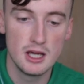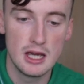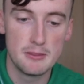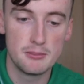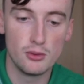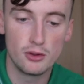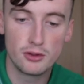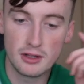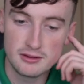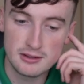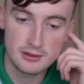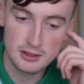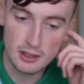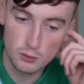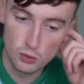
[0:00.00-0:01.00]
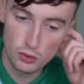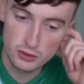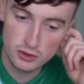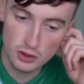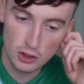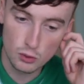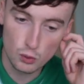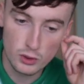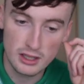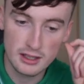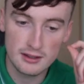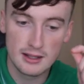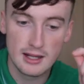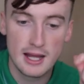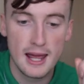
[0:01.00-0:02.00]
but I think I would go
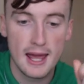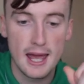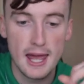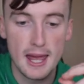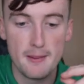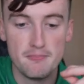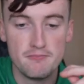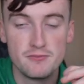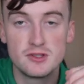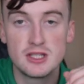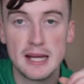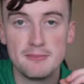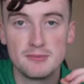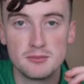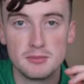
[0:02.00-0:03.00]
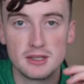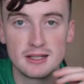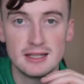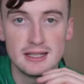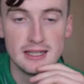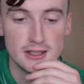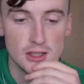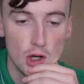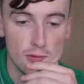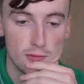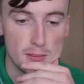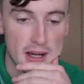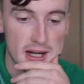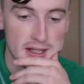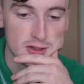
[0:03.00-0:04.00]
with James McLean over
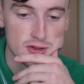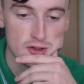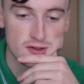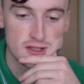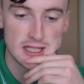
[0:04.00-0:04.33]
Manning, just to